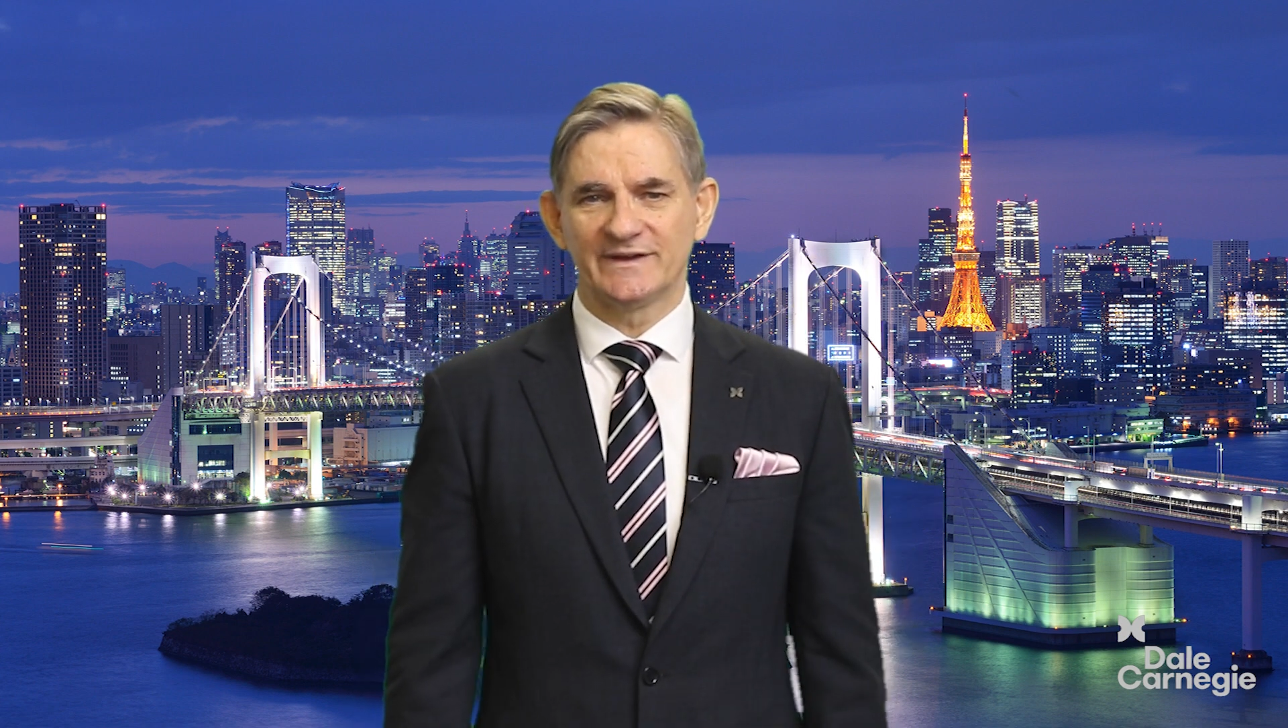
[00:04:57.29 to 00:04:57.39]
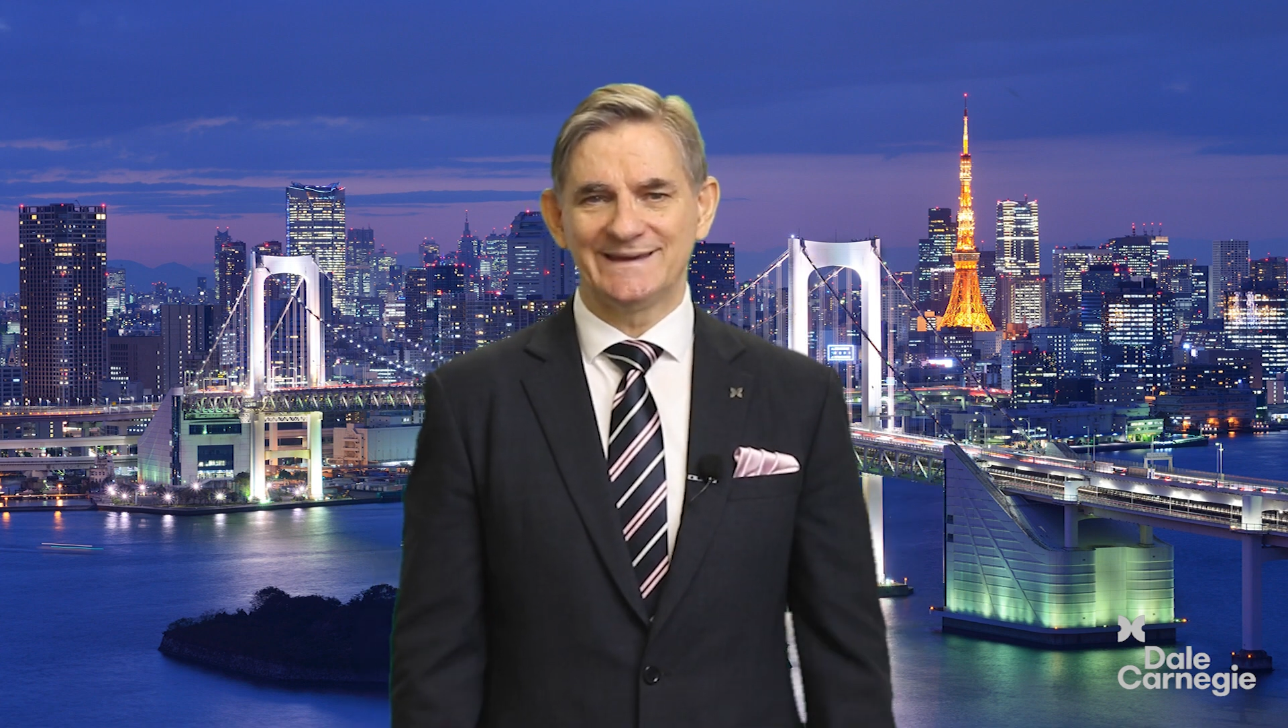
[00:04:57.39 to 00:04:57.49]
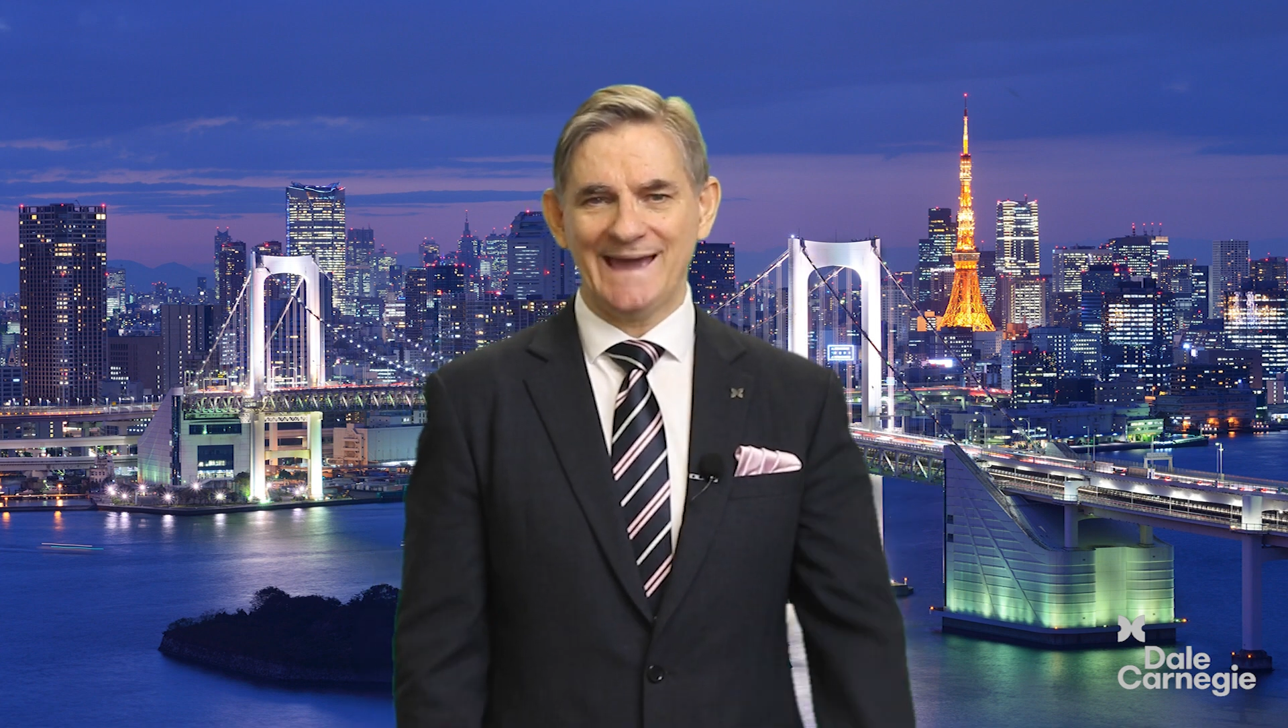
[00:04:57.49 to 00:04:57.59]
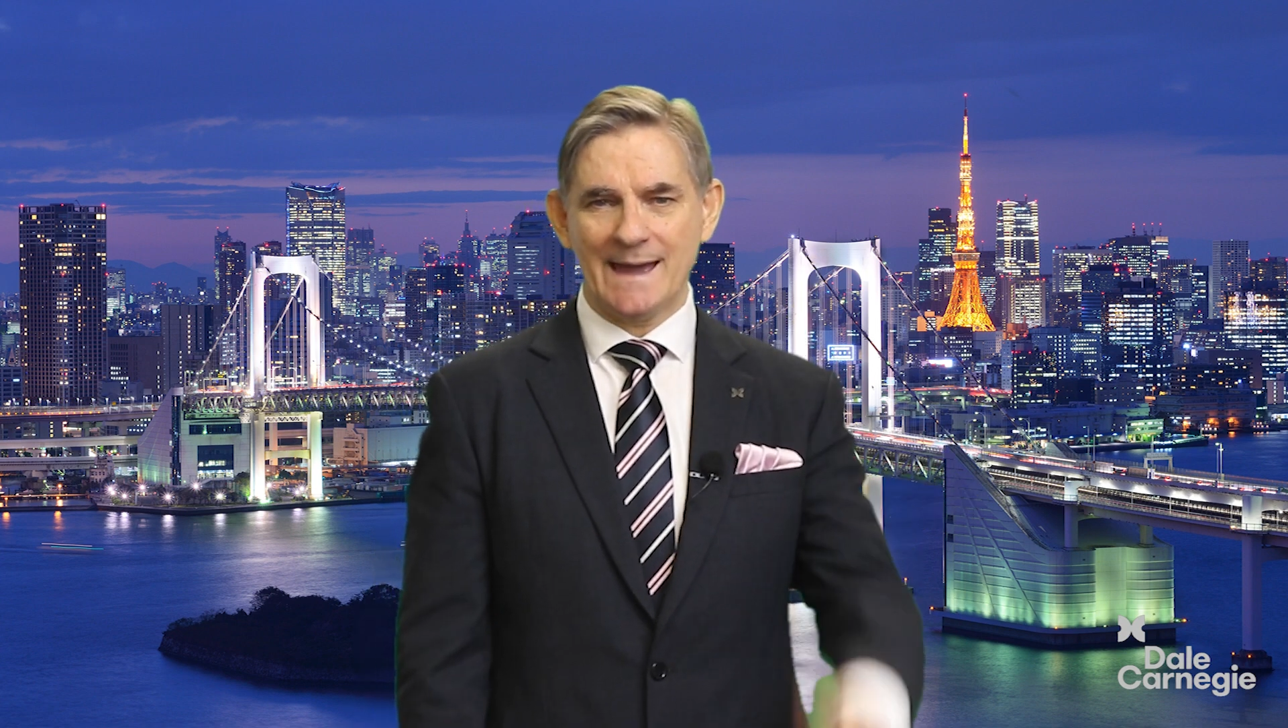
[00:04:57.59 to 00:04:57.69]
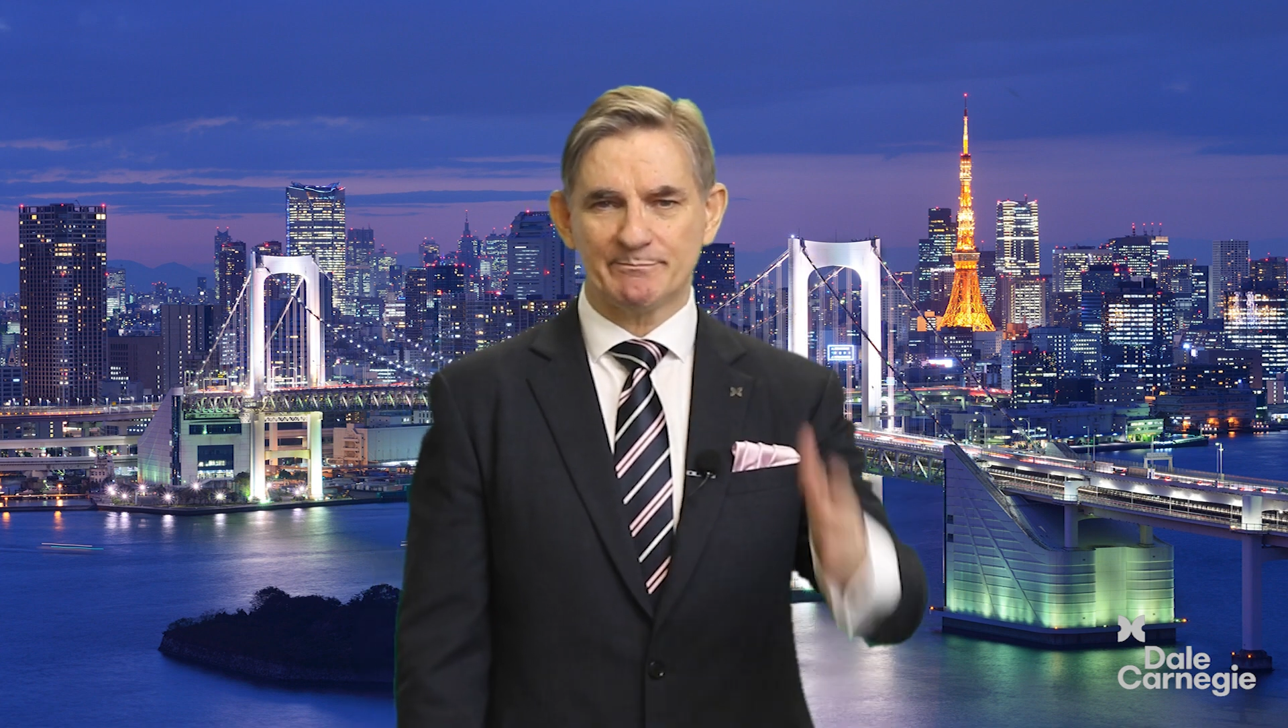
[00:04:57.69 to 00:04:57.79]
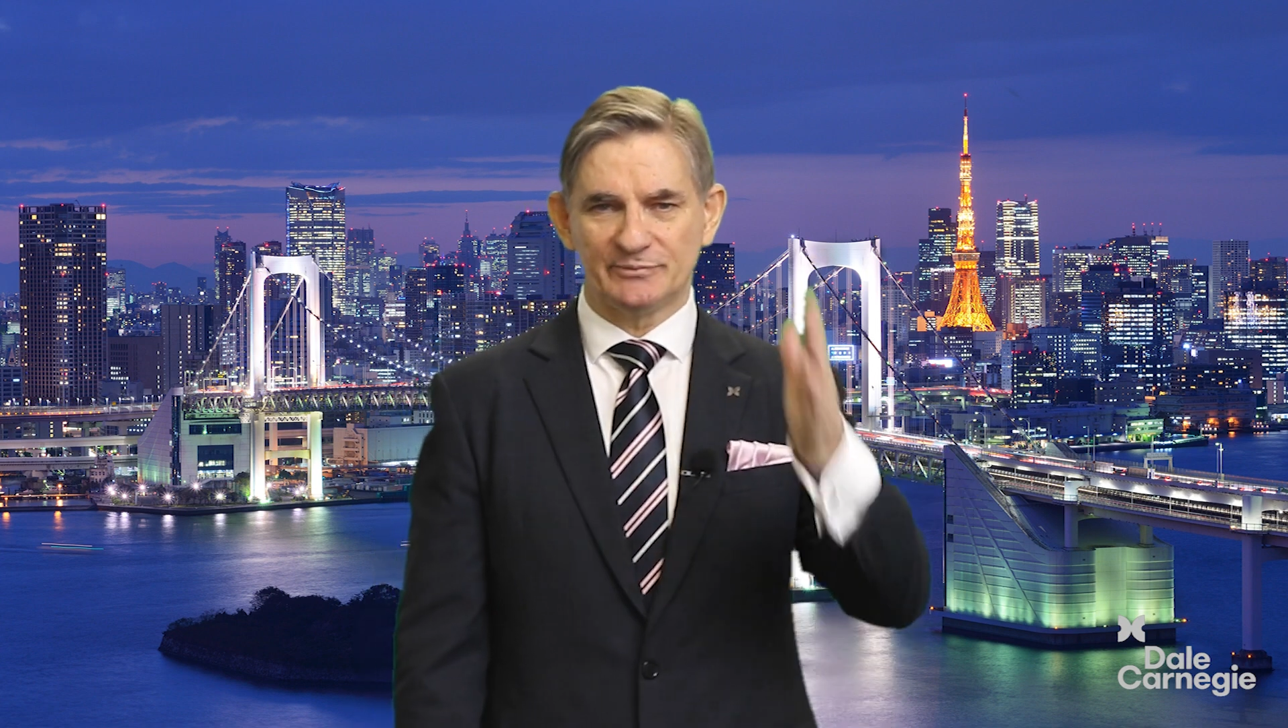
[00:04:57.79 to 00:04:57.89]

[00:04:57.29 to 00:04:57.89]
gap